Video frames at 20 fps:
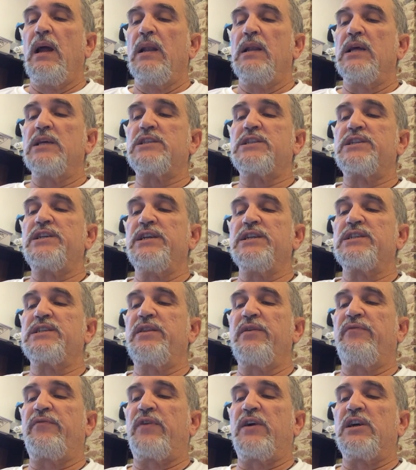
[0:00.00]
Let's use
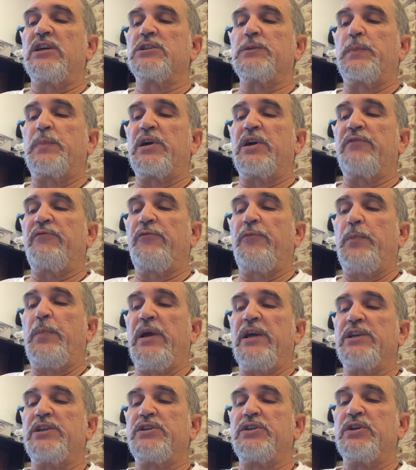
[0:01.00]
the first pair of
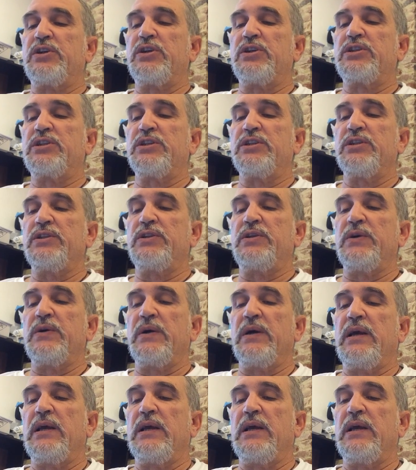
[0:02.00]
pictures to